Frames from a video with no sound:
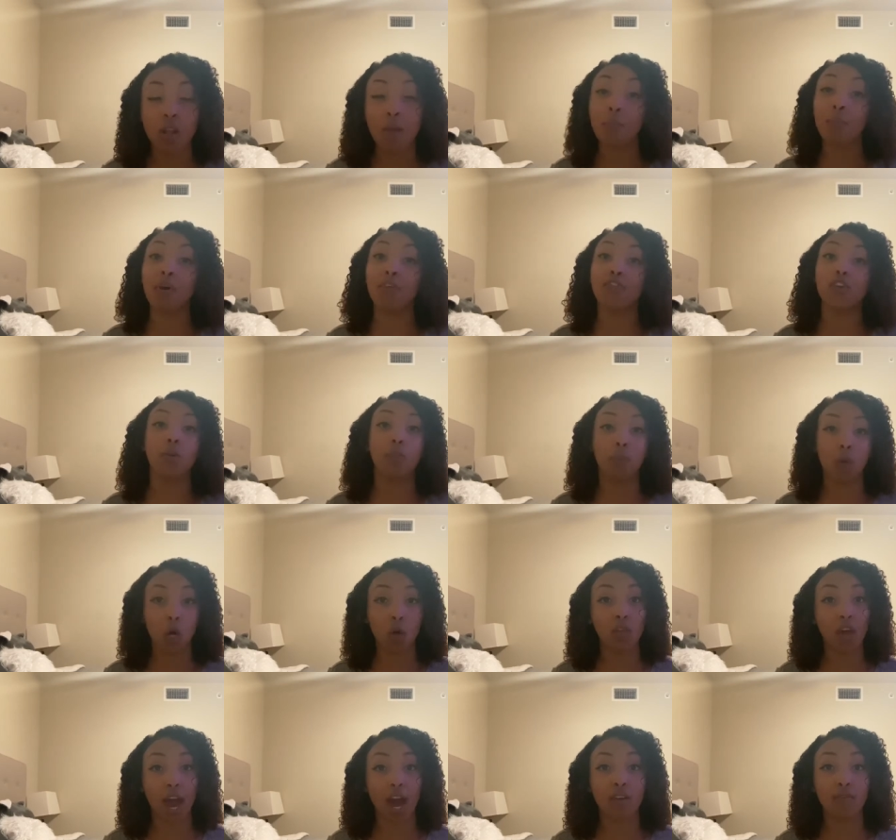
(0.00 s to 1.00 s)
But if you're below
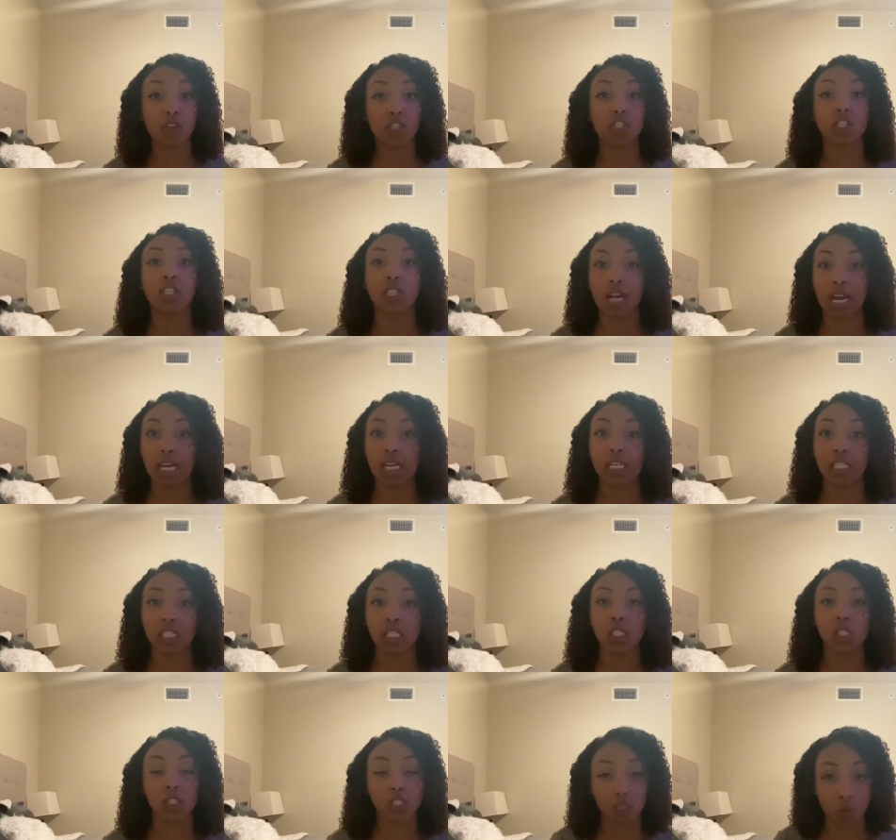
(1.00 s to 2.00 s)
the average, then
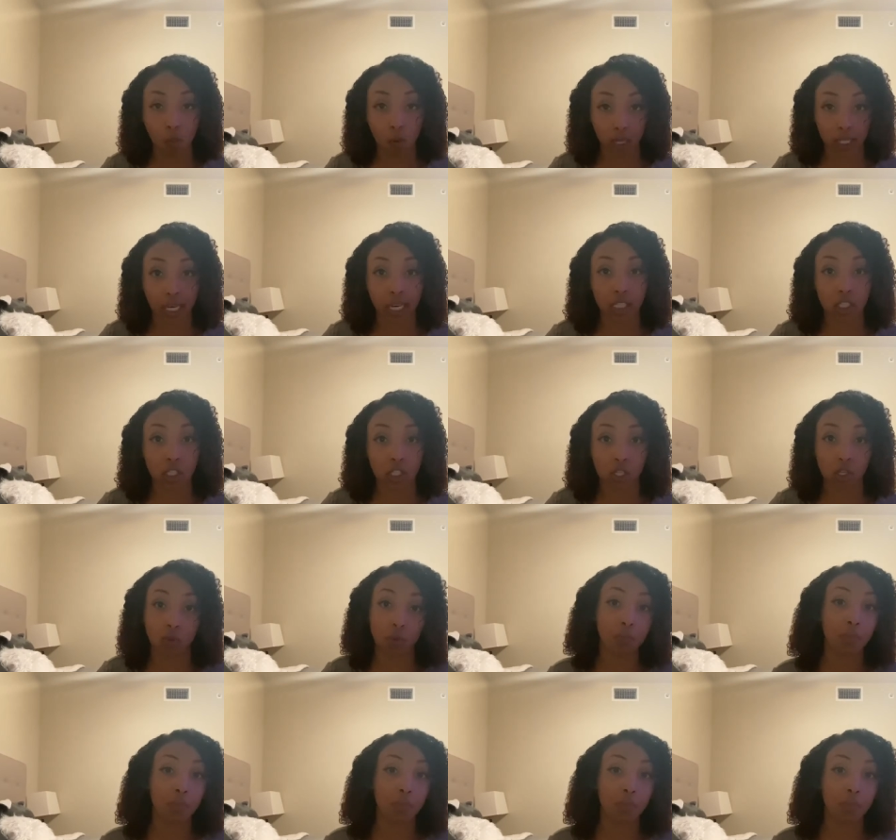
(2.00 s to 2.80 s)
you need some working to do.